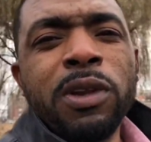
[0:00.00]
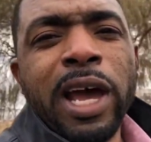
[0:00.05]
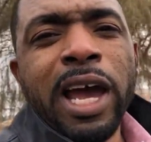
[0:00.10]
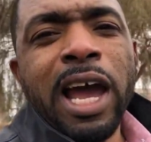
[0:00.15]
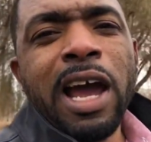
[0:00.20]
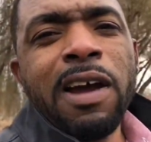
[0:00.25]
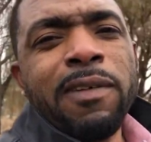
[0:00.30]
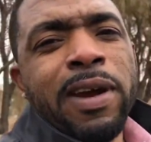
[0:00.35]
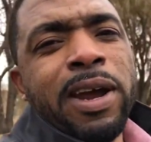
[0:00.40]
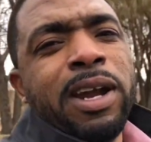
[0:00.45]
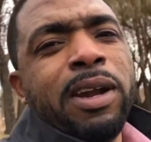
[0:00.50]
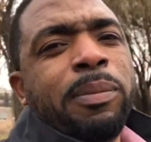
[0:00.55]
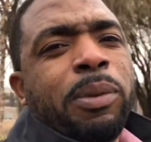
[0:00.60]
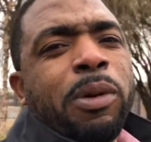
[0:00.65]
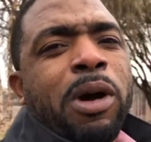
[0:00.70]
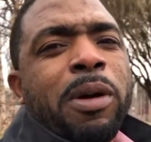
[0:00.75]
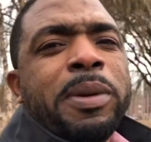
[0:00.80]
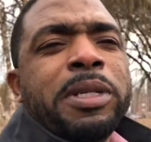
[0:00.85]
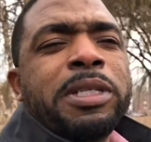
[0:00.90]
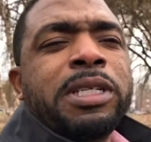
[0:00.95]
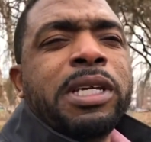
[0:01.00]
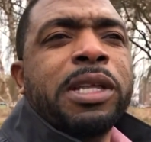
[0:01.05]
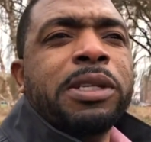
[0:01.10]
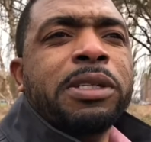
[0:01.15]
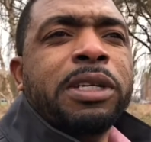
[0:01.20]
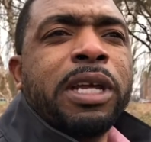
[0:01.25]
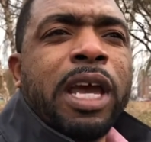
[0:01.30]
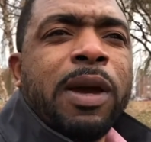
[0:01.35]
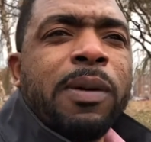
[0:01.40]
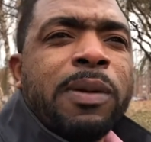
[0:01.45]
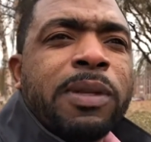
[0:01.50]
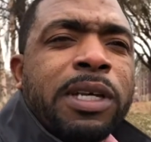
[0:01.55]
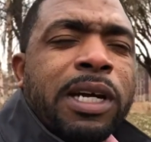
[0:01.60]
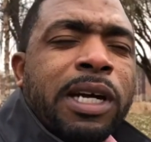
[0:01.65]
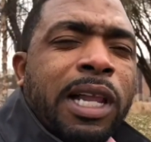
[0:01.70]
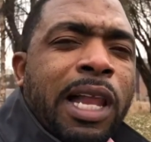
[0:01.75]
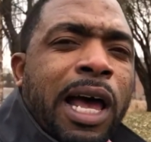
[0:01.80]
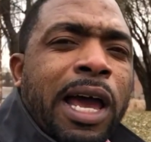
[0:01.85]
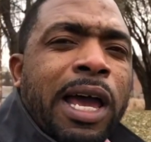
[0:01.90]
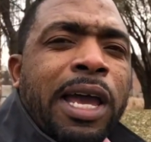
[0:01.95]
Like I ran an appointment the other day with a
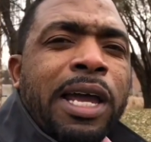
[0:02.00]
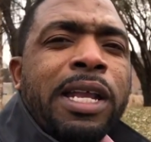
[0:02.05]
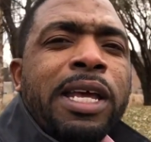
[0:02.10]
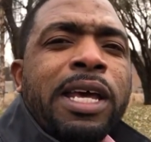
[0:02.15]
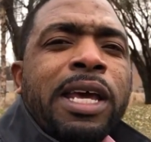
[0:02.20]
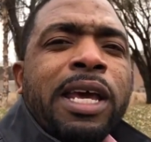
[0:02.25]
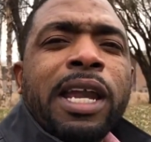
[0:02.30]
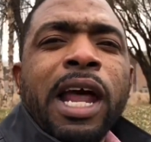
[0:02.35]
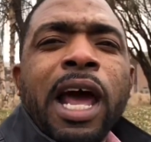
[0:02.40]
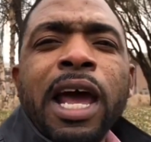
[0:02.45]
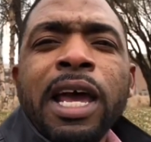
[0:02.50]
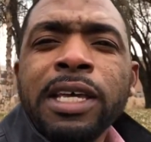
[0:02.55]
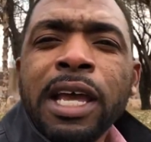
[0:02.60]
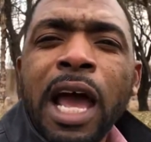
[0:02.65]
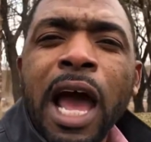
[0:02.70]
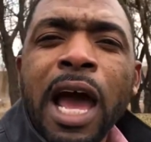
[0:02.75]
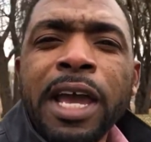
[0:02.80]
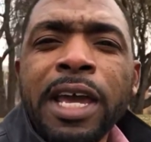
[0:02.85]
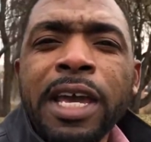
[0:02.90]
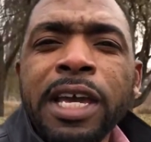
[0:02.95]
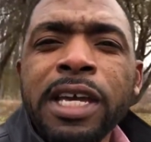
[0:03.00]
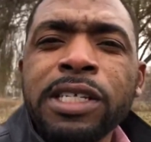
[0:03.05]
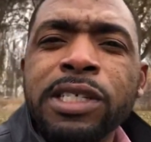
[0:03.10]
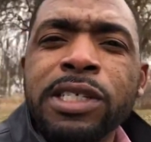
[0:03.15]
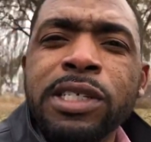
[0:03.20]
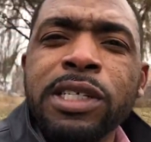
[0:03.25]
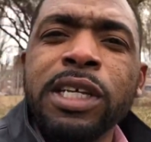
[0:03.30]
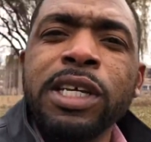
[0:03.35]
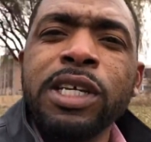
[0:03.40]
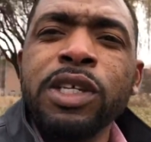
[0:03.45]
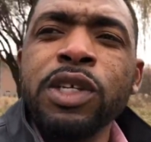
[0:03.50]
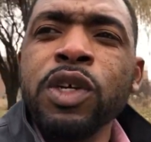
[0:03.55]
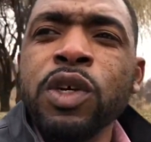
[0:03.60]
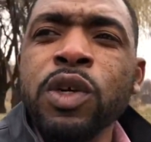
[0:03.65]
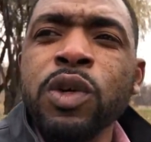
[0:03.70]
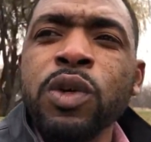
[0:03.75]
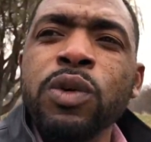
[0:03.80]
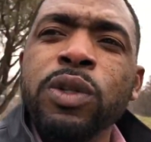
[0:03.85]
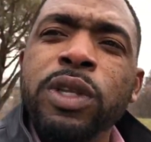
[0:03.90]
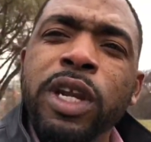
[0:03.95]
client and I, I instantly
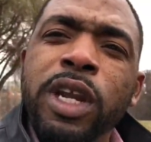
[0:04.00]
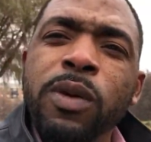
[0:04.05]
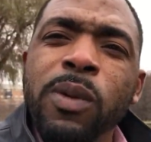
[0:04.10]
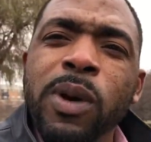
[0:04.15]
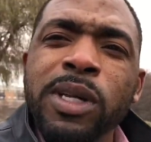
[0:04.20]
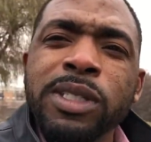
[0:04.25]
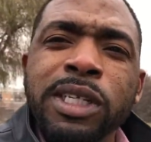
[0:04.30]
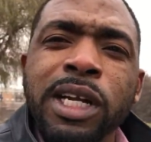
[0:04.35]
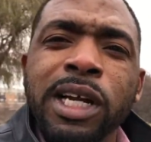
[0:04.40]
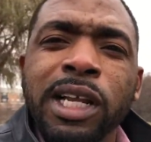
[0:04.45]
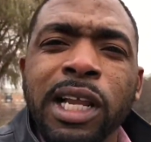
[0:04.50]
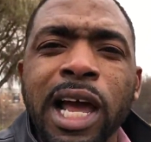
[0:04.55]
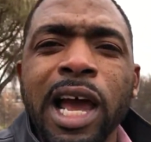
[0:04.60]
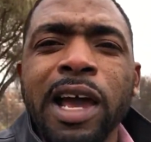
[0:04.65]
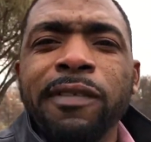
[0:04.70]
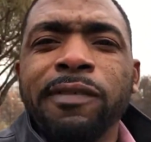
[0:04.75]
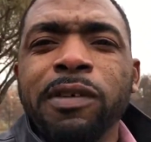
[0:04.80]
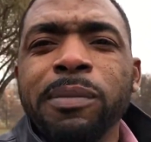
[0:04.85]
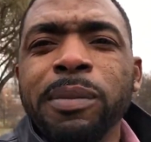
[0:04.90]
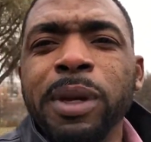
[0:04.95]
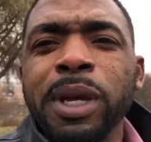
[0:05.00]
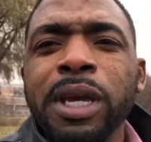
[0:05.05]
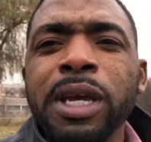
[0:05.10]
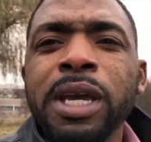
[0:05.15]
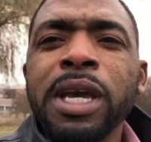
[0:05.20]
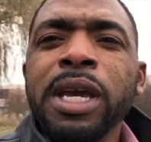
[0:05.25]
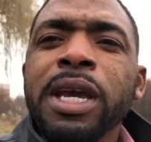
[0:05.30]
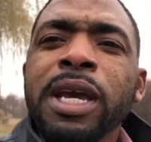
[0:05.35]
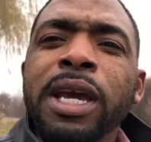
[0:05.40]
knew that he wasn't a client for me.